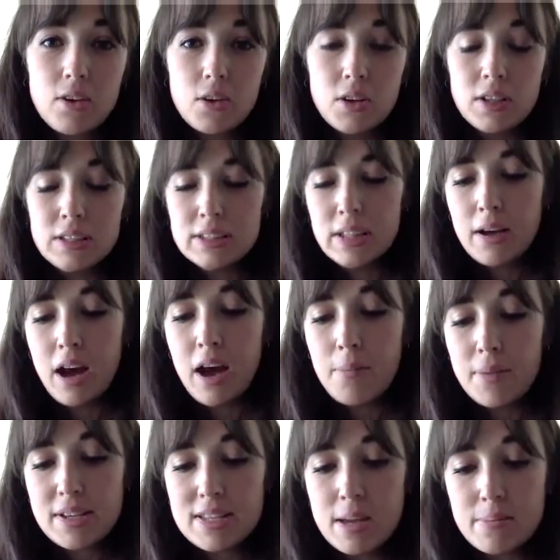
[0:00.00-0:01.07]
or
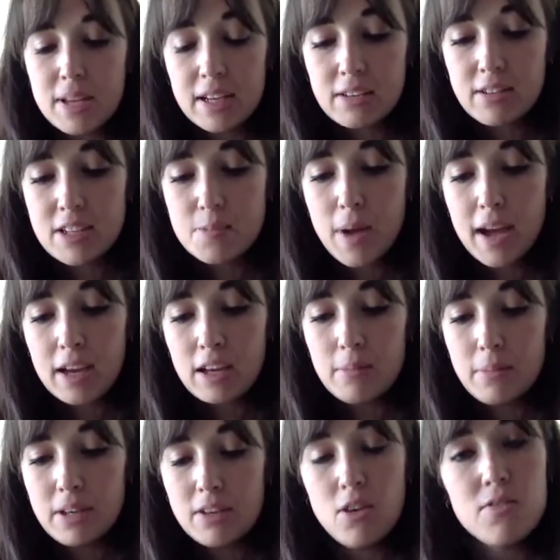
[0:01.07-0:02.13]
my stepdad Chris
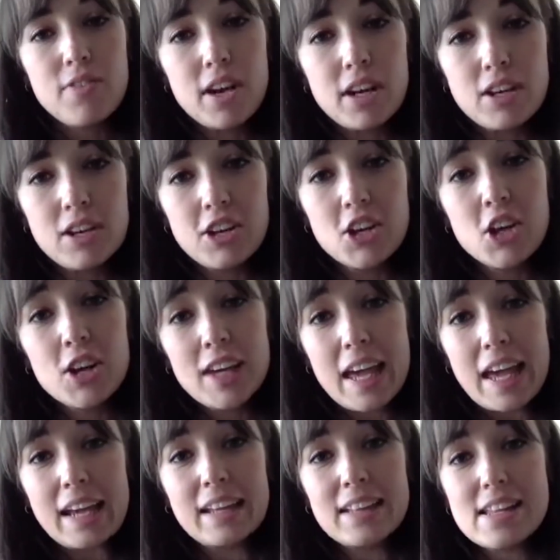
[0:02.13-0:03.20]
Packham and not very good at
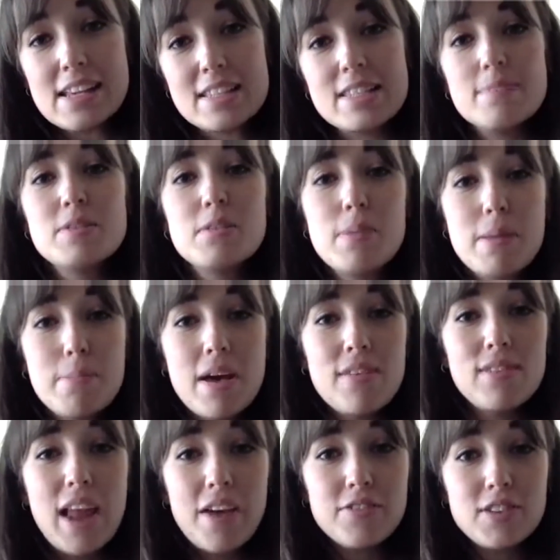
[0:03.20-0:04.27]
cooking, and there seems to be a bit of
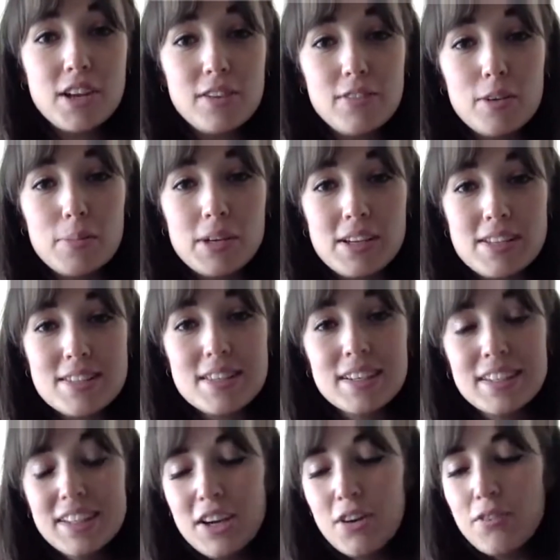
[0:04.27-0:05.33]
leftover, because
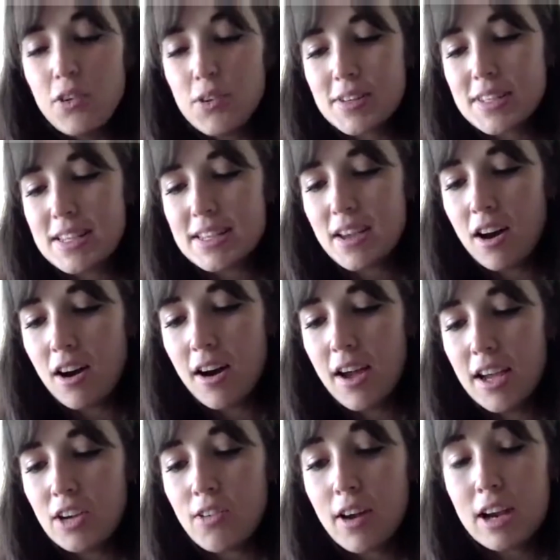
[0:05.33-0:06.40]
foxes are
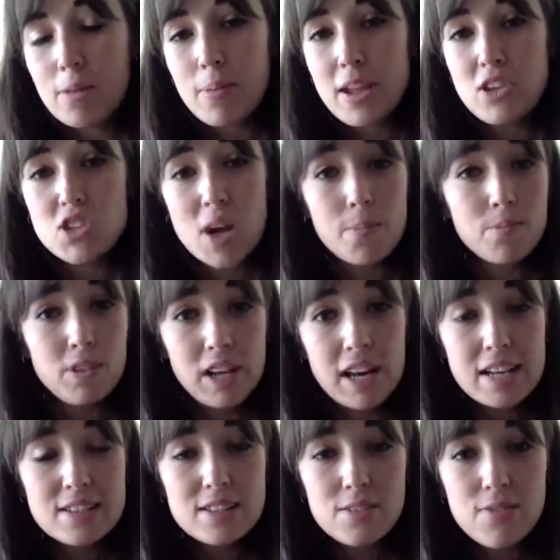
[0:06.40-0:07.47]
incredibly
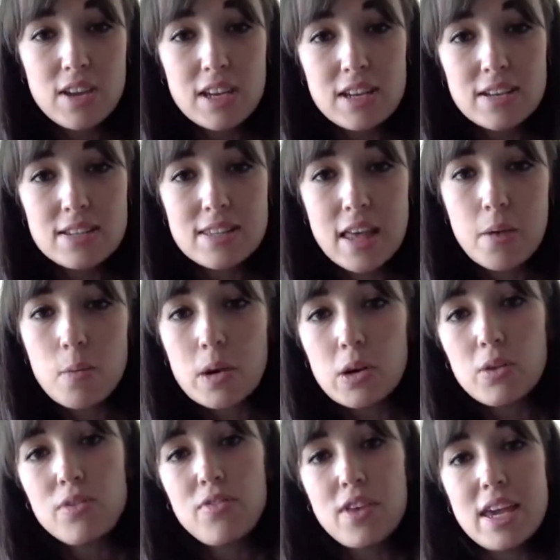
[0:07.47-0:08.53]
generous feeders. They
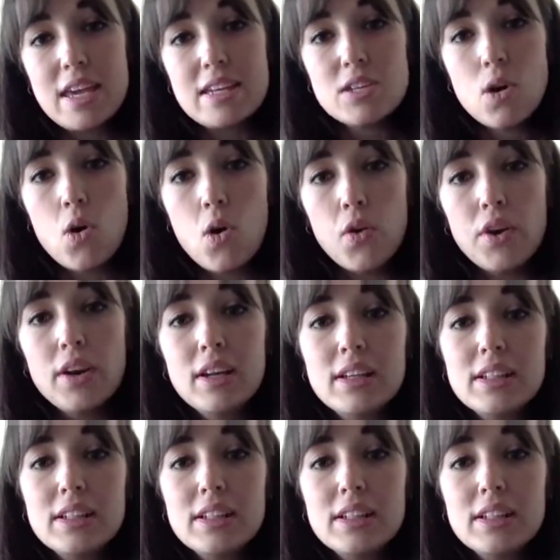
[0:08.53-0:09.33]
will feed on